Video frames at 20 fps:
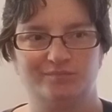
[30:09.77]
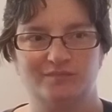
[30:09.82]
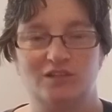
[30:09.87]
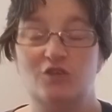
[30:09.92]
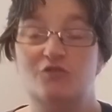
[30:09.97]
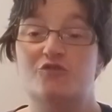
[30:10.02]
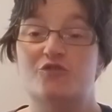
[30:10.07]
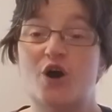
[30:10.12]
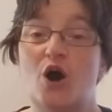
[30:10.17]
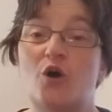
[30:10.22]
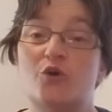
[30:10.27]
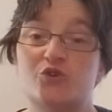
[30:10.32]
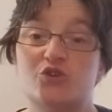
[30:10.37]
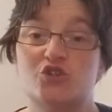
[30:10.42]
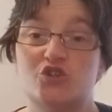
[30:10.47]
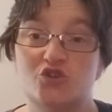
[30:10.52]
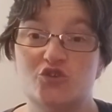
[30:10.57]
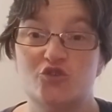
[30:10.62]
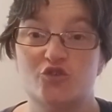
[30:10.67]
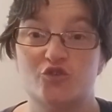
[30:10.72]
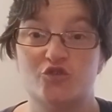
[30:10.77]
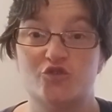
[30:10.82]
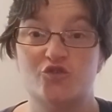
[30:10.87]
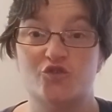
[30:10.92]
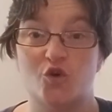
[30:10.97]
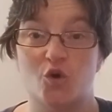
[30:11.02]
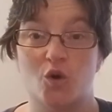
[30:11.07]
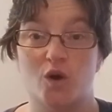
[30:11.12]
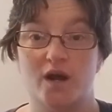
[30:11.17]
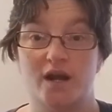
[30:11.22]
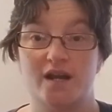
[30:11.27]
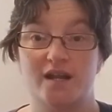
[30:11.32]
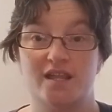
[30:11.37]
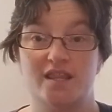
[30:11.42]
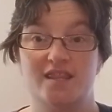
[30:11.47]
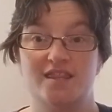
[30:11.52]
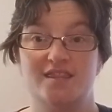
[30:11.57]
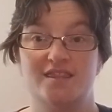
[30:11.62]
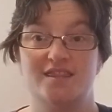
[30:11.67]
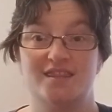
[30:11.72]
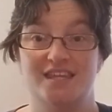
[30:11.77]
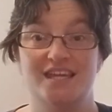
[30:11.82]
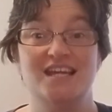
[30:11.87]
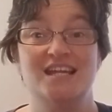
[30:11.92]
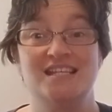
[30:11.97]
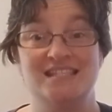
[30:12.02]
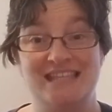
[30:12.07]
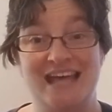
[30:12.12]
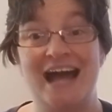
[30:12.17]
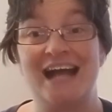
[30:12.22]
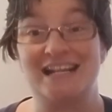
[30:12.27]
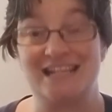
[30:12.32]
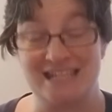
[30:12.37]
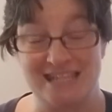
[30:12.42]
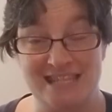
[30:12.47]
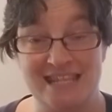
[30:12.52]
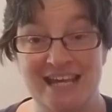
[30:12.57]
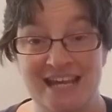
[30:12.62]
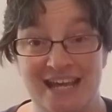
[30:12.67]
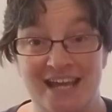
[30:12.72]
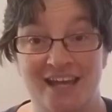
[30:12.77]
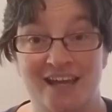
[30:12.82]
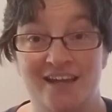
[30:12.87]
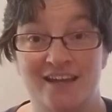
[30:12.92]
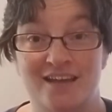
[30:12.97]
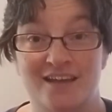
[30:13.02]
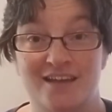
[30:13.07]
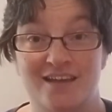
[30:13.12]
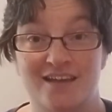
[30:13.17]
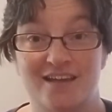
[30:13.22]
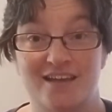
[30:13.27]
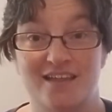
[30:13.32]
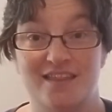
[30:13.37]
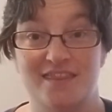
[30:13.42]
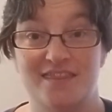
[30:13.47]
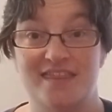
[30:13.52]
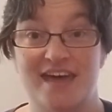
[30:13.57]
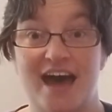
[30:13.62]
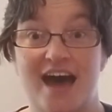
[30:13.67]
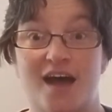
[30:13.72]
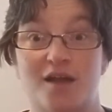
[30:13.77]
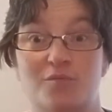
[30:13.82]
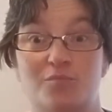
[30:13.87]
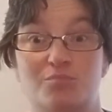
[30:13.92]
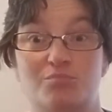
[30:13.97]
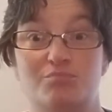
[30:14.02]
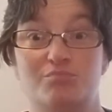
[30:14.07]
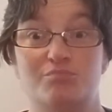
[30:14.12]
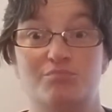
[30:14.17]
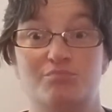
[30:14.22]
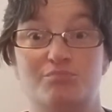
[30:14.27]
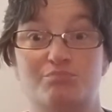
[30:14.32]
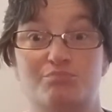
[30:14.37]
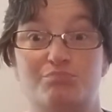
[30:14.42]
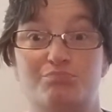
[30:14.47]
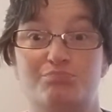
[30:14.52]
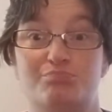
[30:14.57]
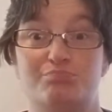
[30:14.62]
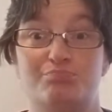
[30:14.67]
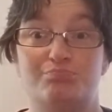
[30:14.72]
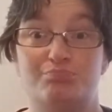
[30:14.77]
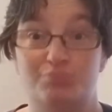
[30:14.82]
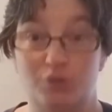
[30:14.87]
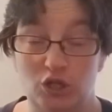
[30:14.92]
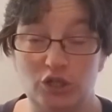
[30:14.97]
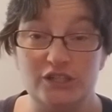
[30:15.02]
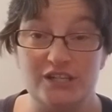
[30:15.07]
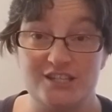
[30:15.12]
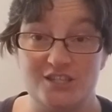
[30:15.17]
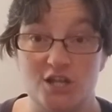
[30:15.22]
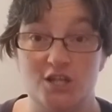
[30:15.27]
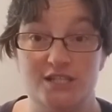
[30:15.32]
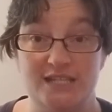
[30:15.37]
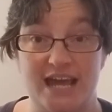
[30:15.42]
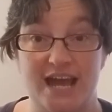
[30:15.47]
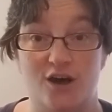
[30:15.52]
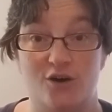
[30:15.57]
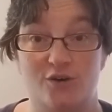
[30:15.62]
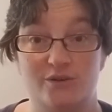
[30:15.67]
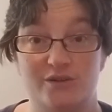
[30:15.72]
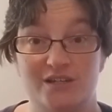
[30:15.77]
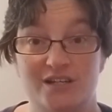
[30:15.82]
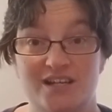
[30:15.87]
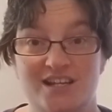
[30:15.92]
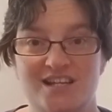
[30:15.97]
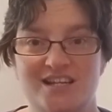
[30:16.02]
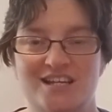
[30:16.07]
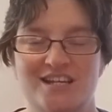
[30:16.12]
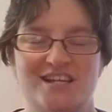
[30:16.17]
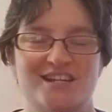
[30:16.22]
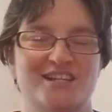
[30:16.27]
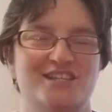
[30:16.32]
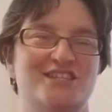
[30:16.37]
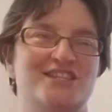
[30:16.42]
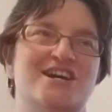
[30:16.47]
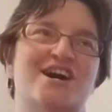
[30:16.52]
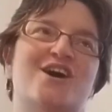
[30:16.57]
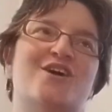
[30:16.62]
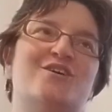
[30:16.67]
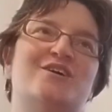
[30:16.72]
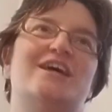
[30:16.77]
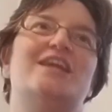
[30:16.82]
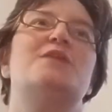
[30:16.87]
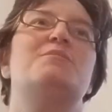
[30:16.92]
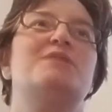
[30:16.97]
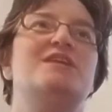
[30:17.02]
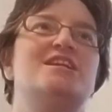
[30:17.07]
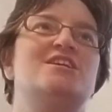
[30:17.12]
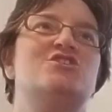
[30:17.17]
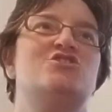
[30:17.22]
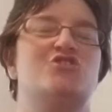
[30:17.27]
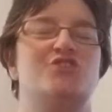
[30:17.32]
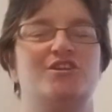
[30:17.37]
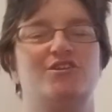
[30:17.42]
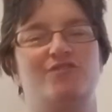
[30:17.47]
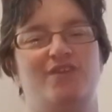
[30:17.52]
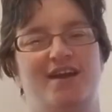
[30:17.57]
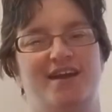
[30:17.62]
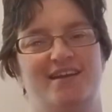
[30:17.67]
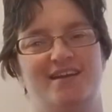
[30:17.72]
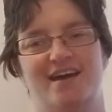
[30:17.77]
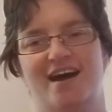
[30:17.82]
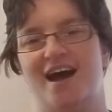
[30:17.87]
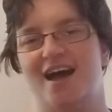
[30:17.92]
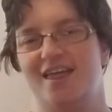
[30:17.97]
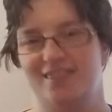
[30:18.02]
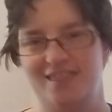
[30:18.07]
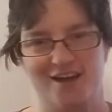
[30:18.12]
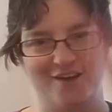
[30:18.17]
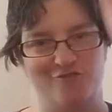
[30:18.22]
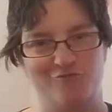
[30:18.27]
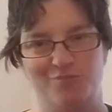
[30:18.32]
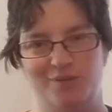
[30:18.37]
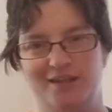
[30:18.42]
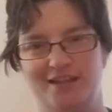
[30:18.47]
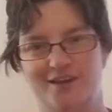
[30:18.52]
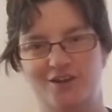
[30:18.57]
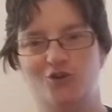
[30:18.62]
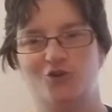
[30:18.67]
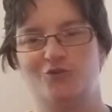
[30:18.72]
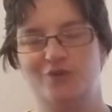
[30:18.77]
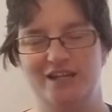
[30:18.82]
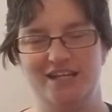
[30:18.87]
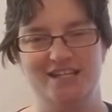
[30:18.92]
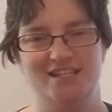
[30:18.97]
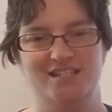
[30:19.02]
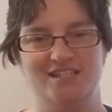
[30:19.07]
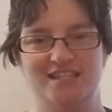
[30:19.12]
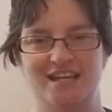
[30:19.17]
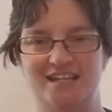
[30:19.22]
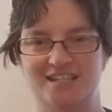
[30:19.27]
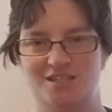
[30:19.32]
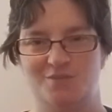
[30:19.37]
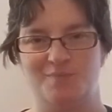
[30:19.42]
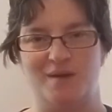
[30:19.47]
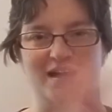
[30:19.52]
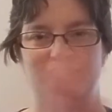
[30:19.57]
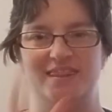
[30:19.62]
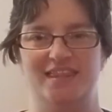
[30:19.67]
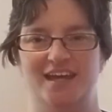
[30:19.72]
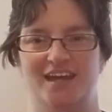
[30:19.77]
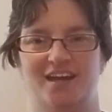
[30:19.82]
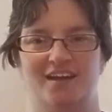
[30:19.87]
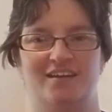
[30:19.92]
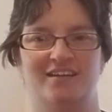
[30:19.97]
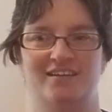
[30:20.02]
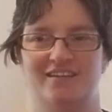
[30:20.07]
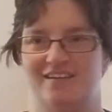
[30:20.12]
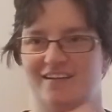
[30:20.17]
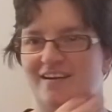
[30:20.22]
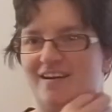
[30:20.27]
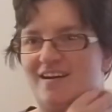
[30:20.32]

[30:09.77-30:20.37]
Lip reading: vote for the exact thing that pulled us all down. So it'll be an interesting read. I love political reads. That's my thing,